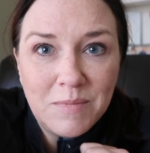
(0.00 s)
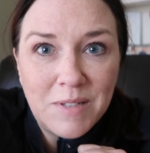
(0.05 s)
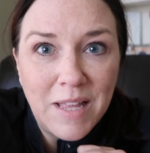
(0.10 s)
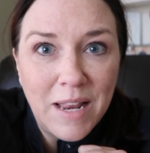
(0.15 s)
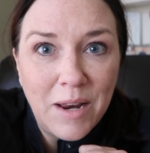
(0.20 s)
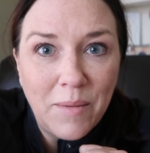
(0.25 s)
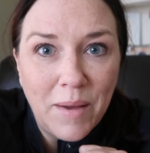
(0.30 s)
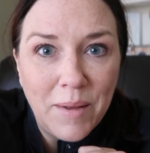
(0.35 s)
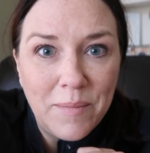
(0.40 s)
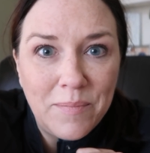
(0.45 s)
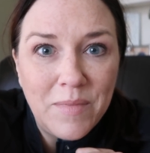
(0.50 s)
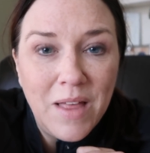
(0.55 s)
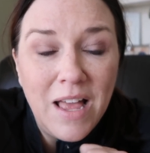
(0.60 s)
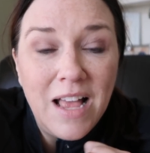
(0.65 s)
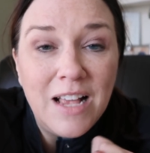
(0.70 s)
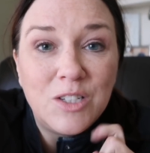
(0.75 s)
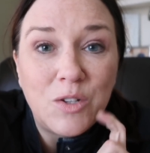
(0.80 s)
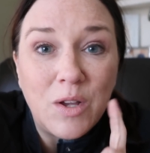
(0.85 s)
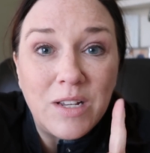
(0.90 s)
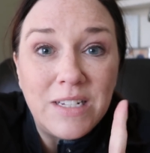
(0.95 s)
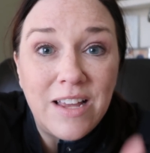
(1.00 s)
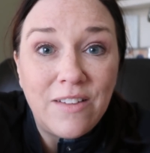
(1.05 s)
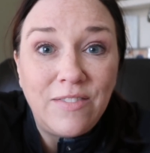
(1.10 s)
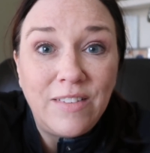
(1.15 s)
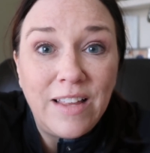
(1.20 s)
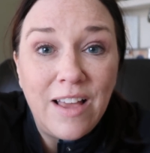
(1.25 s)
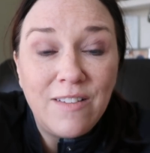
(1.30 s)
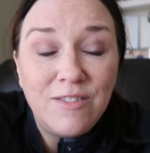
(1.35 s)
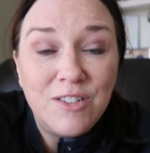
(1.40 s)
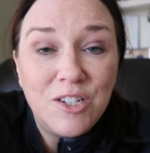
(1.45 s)
Anyway, so I
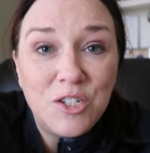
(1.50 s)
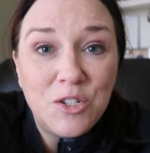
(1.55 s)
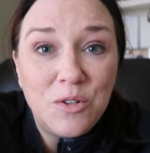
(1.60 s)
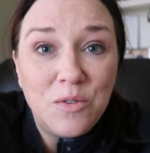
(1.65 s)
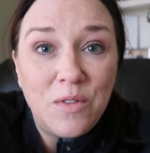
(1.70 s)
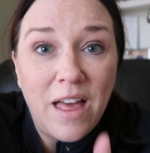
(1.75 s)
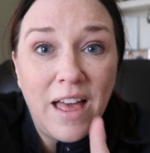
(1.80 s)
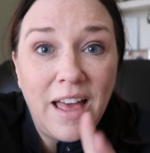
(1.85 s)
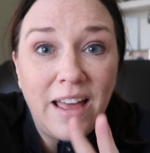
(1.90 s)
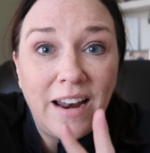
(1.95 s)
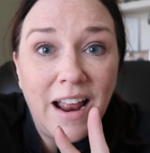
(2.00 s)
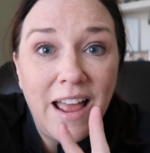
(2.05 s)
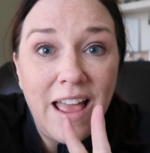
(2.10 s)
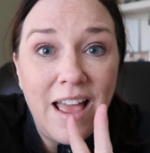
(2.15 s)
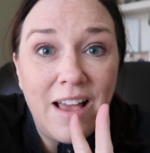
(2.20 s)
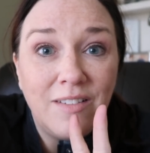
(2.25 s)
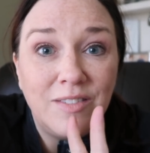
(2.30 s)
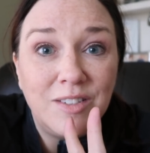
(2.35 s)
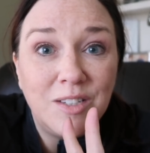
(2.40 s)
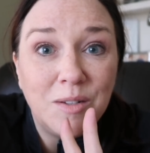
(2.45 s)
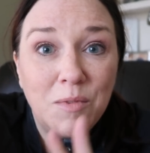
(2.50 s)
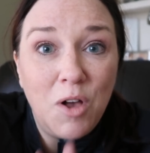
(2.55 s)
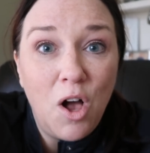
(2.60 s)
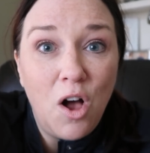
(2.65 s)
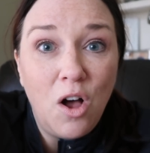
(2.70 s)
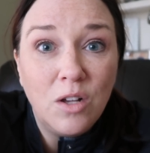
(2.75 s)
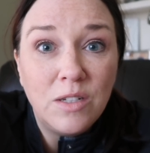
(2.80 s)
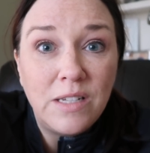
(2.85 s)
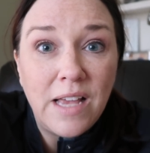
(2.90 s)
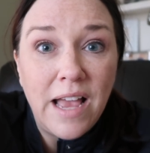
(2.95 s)
definitely have to do that. I have some
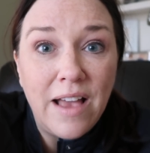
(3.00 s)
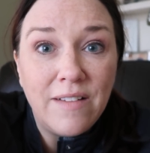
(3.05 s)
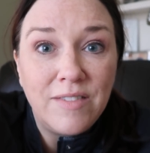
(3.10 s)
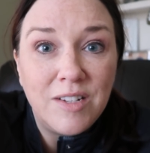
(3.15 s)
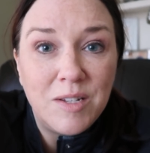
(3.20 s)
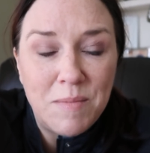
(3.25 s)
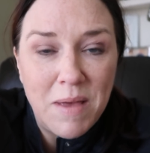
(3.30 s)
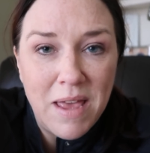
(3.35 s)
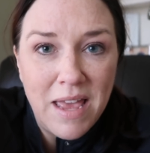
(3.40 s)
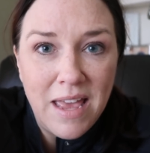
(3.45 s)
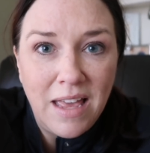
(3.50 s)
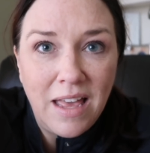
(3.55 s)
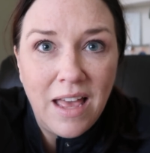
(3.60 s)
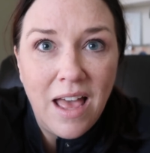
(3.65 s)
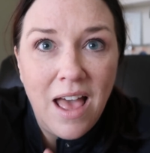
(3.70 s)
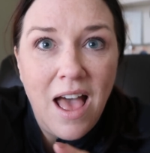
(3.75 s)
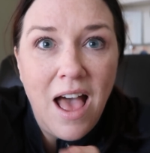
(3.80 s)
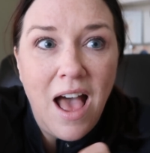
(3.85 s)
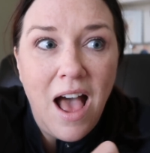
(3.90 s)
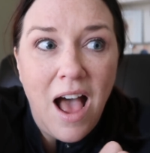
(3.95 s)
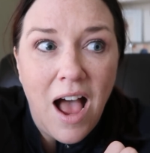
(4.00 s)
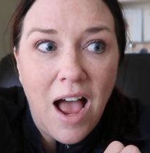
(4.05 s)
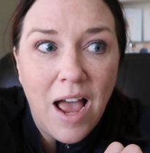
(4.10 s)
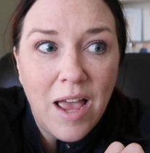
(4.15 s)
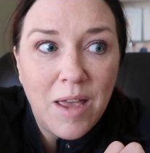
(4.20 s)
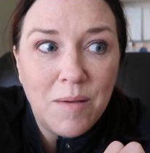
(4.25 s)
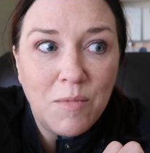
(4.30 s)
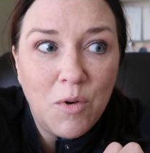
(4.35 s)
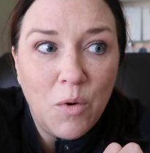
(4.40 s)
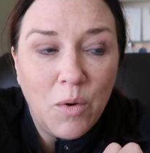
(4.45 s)
calls I have to make. I
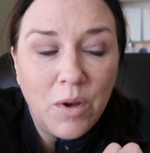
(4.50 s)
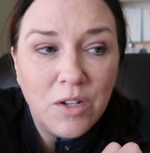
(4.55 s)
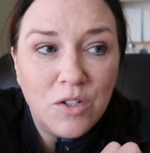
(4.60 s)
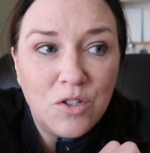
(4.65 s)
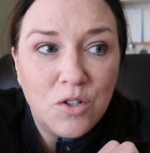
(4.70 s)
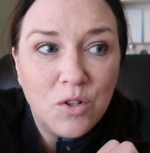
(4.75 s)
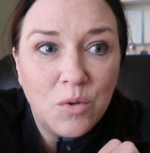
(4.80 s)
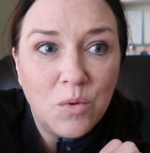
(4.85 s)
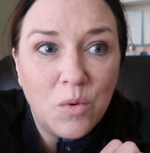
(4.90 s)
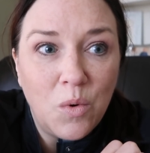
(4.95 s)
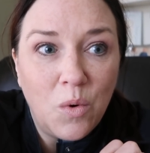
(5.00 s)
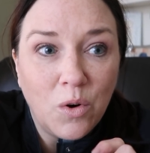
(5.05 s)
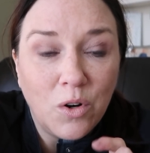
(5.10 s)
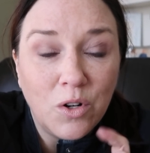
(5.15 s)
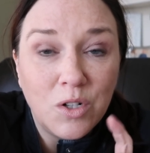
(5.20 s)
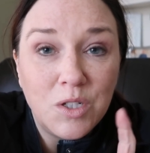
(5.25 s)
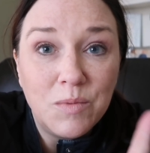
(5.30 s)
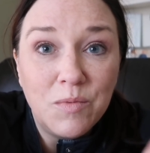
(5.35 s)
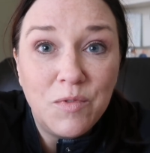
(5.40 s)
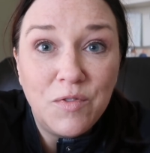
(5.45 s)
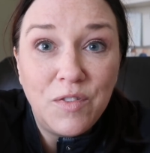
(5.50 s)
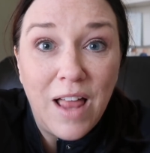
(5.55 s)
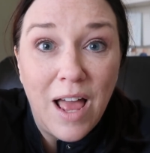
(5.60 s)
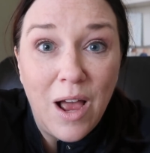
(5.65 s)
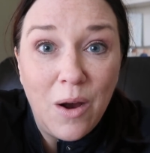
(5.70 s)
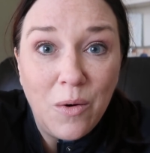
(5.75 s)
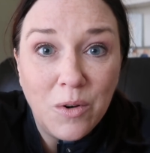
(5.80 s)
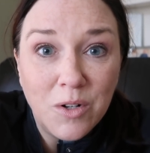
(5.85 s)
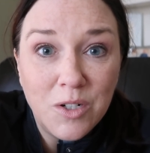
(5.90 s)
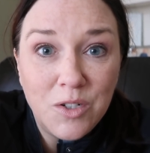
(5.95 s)
am going to order some
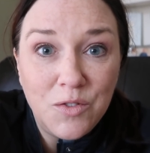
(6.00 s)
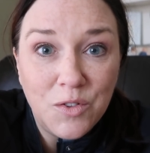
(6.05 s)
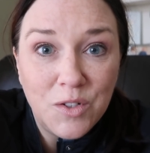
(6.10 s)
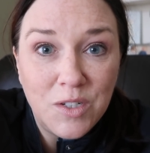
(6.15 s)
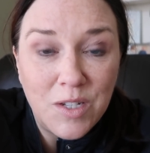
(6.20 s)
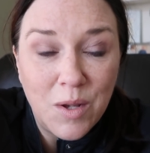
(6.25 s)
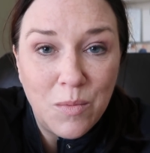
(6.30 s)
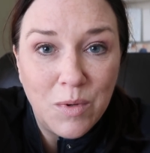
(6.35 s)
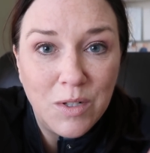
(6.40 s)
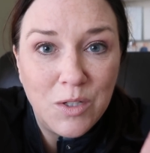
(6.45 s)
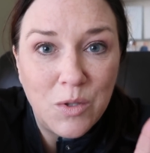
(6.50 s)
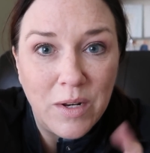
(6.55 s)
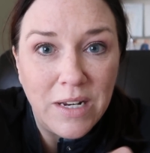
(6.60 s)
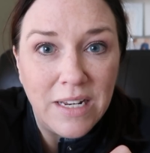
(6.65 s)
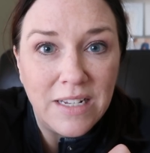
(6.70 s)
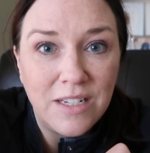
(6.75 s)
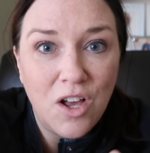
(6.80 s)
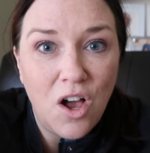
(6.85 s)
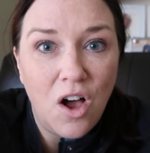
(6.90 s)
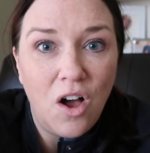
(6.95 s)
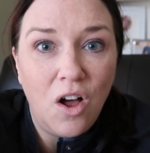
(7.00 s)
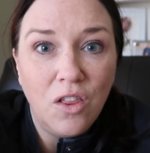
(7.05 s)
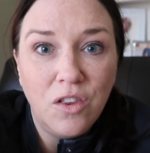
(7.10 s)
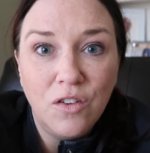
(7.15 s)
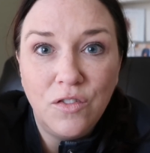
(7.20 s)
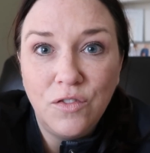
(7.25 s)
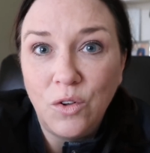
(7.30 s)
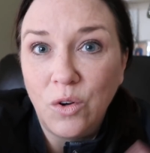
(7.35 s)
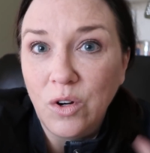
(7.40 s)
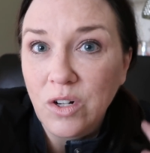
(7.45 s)
flowers for someone, so I need to call the
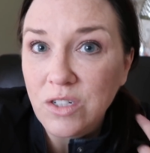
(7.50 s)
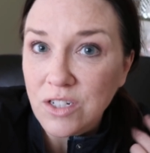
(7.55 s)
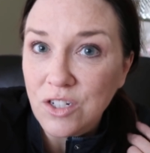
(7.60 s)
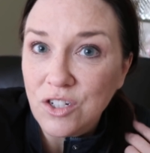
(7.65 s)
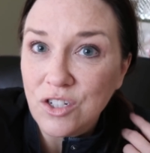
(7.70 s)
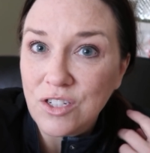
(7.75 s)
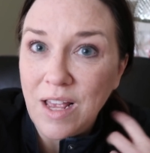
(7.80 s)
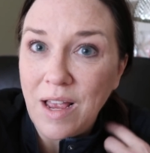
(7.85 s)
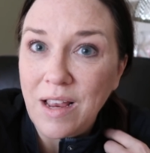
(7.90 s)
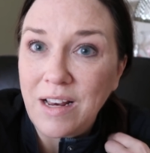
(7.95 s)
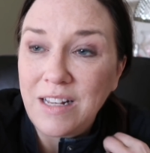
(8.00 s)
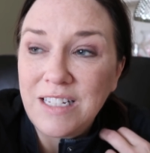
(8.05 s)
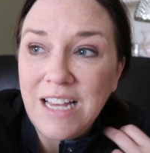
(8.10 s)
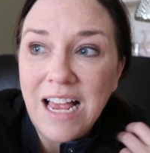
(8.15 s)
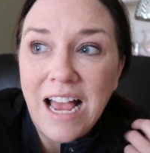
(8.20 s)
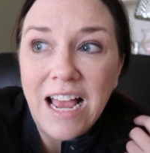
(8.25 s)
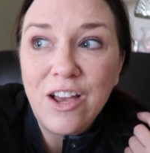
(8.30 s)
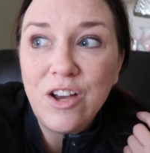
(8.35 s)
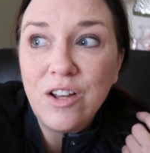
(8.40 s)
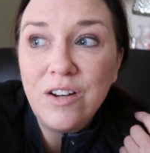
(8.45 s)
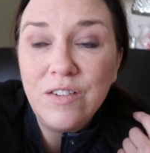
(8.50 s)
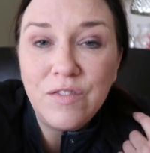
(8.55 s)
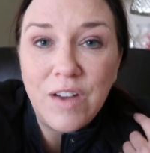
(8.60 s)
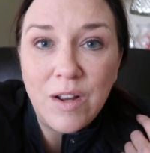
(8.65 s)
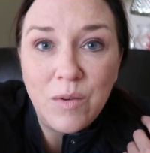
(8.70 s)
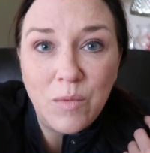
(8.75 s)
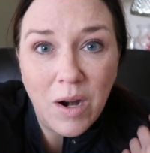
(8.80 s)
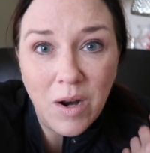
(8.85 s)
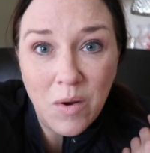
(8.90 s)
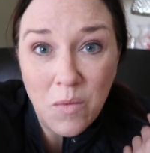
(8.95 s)
florist and just, I, I couldn't
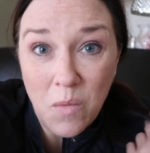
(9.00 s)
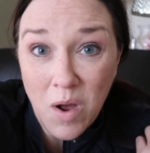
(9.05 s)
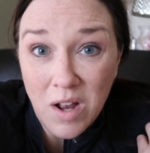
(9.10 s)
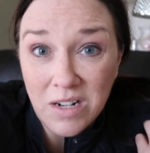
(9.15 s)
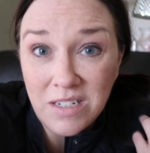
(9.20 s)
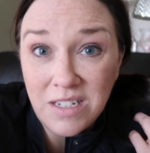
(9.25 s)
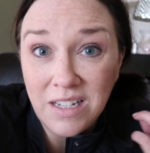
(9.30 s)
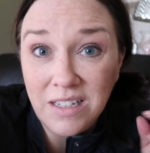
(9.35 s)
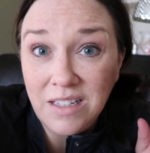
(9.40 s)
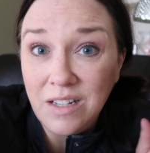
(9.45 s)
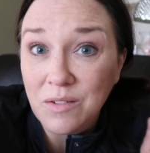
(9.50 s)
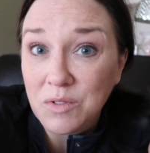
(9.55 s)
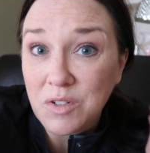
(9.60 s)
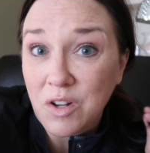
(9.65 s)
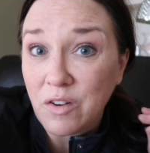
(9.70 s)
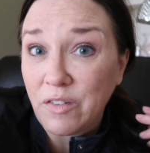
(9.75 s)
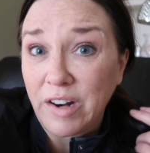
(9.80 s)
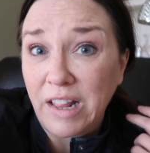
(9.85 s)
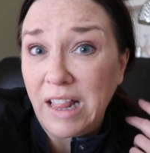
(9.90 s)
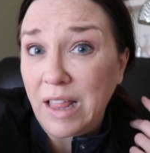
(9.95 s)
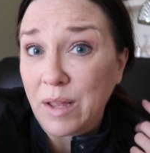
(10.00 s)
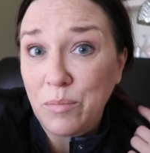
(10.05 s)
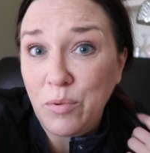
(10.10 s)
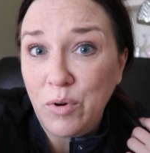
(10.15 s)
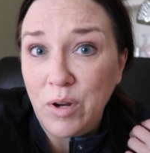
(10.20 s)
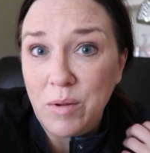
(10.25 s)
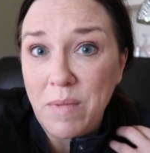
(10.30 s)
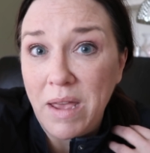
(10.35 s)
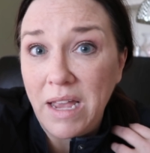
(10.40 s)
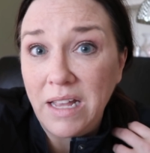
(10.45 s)
find what I wanted that was already like
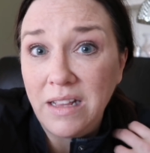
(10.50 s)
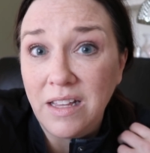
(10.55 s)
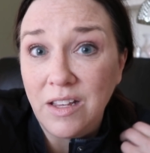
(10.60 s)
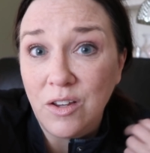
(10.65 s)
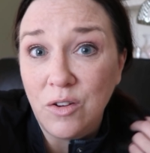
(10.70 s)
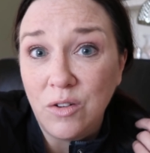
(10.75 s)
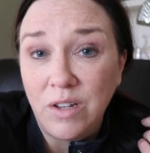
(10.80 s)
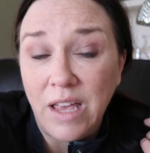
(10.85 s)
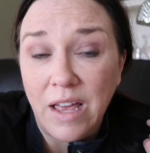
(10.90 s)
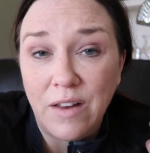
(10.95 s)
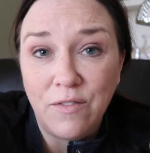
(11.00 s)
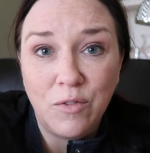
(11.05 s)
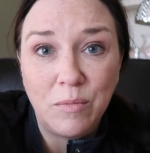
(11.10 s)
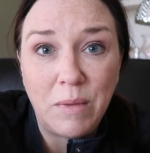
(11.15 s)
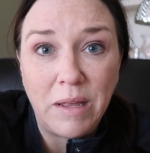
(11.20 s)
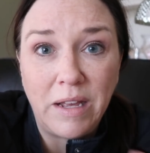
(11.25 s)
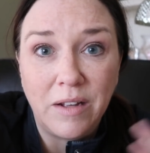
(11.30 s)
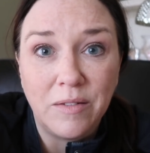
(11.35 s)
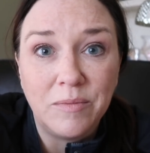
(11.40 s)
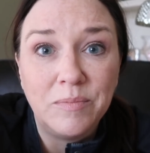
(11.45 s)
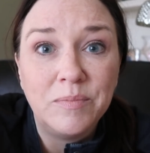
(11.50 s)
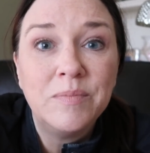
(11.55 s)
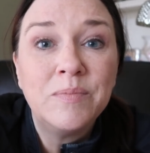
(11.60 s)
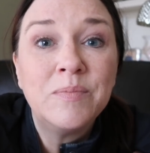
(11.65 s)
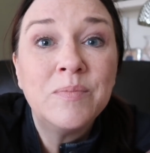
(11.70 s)
pre-made that you get from like a